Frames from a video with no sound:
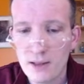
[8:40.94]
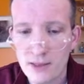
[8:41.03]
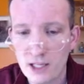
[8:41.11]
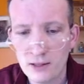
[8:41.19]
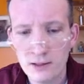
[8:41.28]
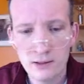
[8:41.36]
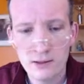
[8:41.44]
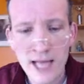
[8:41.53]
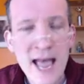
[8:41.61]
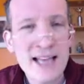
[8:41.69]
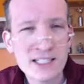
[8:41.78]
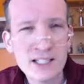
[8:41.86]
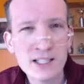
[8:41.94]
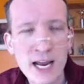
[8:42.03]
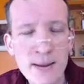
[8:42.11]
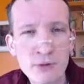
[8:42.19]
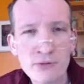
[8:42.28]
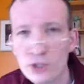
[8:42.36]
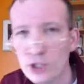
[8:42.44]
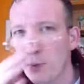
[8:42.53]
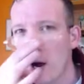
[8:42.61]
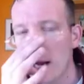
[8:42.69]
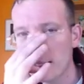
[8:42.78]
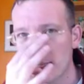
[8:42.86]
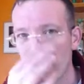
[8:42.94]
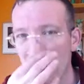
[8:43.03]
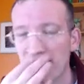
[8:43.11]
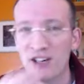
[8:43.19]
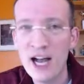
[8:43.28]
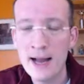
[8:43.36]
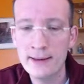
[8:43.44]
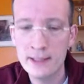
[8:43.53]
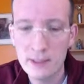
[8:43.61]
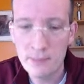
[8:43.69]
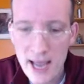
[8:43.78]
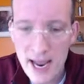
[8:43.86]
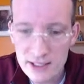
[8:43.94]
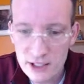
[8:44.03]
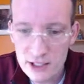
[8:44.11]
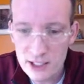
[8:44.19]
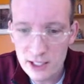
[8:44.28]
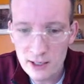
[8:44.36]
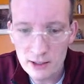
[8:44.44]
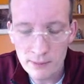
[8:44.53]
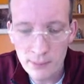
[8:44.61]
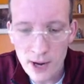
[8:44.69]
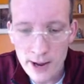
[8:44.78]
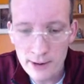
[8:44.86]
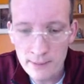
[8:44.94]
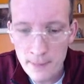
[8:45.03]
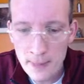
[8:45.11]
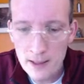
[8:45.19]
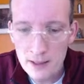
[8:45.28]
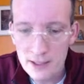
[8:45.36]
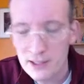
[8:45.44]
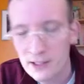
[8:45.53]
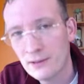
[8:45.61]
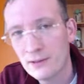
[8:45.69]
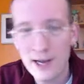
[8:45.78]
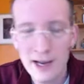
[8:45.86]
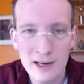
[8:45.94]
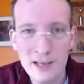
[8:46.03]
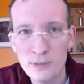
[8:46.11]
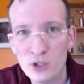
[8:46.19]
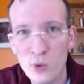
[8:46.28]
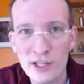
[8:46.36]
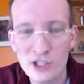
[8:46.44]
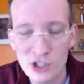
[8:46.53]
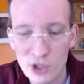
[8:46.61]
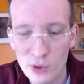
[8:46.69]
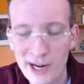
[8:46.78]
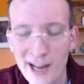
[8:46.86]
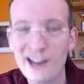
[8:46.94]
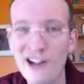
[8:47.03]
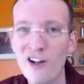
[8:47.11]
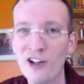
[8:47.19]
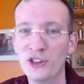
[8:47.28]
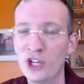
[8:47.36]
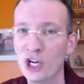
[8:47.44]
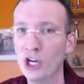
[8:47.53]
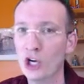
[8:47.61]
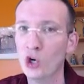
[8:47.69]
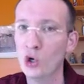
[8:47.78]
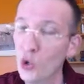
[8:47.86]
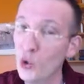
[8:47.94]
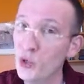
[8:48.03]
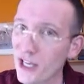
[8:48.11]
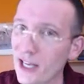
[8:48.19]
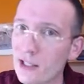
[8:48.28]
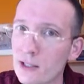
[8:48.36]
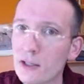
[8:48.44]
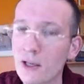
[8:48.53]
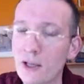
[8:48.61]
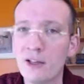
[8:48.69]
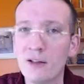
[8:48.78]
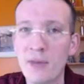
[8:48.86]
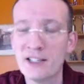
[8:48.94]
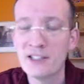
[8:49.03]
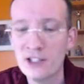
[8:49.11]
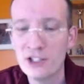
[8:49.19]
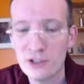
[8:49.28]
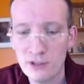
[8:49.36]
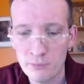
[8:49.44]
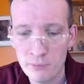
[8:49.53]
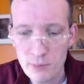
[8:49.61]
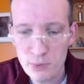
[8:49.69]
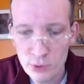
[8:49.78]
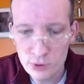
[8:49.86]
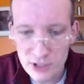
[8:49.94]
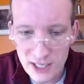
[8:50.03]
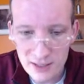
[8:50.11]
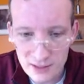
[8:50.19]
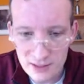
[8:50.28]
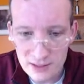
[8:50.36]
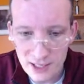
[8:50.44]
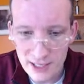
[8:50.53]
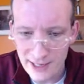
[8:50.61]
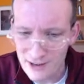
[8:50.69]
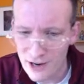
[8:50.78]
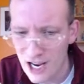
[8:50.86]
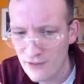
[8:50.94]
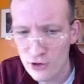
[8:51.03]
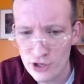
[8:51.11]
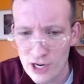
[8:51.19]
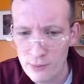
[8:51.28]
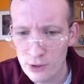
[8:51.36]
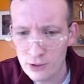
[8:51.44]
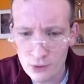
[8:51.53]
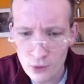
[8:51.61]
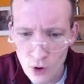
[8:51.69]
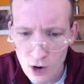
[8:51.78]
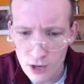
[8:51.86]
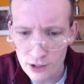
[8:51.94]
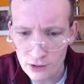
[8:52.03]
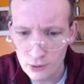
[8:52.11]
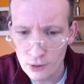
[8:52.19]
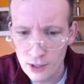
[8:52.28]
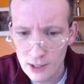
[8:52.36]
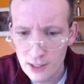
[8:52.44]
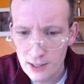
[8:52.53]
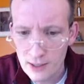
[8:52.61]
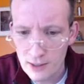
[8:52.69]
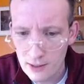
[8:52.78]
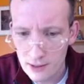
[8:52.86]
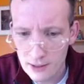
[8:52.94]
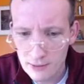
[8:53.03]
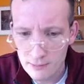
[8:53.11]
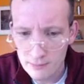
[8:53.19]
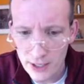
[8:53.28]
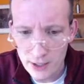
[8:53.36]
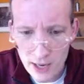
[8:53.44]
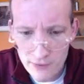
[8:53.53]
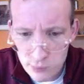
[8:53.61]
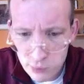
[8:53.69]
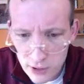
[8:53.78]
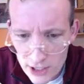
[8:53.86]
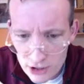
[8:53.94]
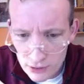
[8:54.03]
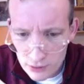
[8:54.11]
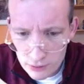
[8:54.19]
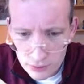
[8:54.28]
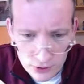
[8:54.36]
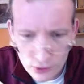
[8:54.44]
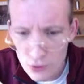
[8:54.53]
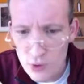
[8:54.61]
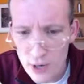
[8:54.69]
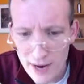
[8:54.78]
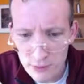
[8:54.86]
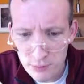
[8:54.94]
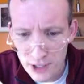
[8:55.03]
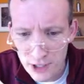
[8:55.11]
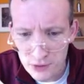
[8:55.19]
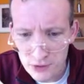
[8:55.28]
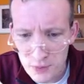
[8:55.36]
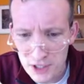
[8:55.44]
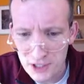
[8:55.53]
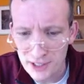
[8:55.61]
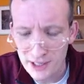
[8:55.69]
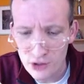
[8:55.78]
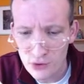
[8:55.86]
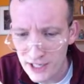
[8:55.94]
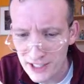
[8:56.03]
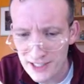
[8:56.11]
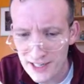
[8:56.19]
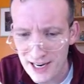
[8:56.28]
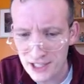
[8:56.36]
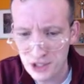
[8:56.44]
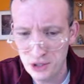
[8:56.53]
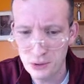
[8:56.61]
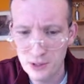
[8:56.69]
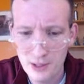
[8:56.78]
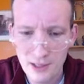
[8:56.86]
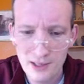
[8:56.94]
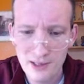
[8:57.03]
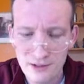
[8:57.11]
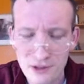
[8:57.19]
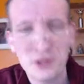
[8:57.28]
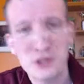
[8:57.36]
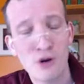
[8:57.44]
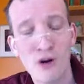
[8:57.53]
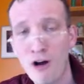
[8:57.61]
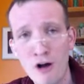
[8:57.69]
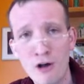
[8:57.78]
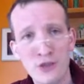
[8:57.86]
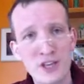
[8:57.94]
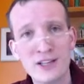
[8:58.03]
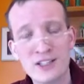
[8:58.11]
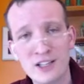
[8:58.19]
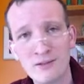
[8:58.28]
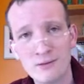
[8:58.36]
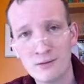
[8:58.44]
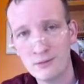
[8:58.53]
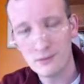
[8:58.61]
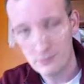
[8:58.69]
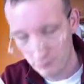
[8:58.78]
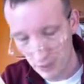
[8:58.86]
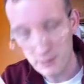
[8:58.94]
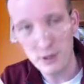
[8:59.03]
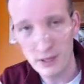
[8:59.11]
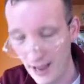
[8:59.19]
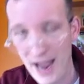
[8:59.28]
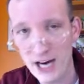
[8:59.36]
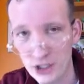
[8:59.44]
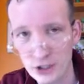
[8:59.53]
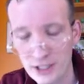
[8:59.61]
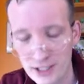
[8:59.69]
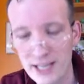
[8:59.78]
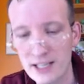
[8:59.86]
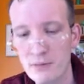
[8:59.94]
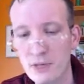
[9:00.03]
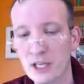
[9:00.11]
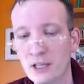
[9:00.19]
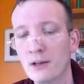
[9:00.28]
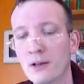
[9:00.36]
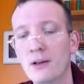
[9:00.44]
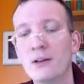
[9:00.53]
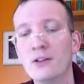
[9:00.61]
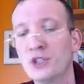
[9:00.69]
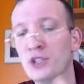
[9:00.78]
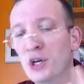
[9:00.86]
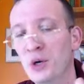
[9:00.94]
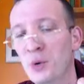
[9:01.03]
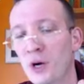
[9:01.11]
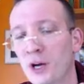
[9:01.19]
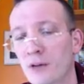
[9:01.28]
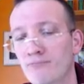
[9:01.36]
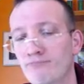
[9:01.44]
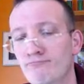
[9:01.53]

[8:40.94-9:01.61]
The last type of response that I've gotten in the past, you see here at the bottom, is kind of in between the two, and I call it the who dis message. People who say things like, I don't have your number, who are you? I don't have the pleasure, to whom do I have the pleasure of speaking? I don't recognize you. These are all things that people have actually said to me. So